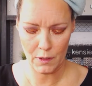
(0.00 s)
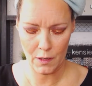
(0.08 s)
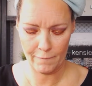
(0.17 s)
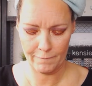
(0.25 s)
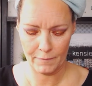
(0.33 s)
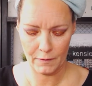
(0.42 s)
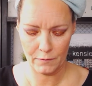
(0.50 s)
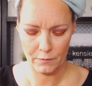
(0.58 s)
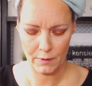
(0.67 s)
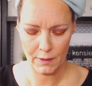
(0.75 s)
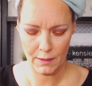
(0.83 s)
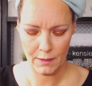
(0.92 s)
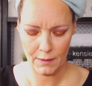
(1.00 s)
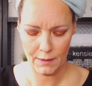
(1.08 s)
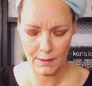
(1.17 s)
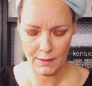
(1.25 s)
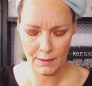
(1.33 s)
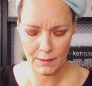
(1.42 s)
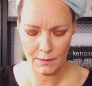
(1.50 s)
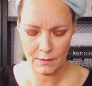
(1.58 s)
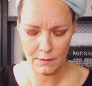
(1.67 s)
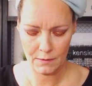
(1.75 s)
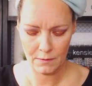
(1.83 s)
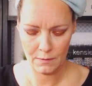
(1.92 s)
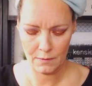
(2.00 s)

off the tray, and